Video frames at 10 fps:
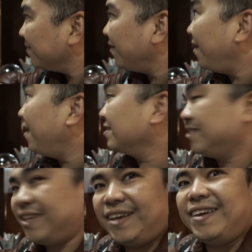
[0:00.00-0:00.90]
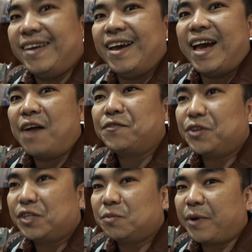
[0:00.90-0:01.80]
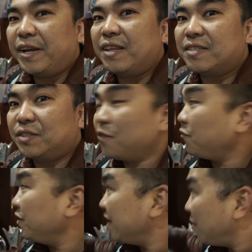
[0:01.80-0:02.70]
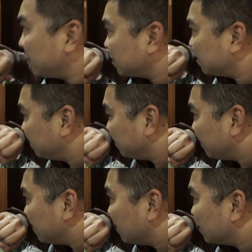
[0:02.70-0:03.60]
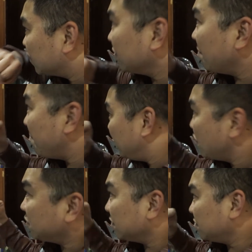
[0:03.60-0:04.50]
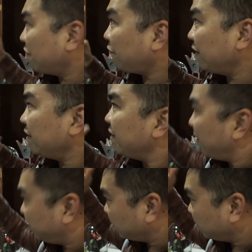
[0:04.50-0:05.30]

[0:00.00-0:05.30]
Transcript: uh, see, after he sprayed it, it's different. Now it's, so the mid note is different, and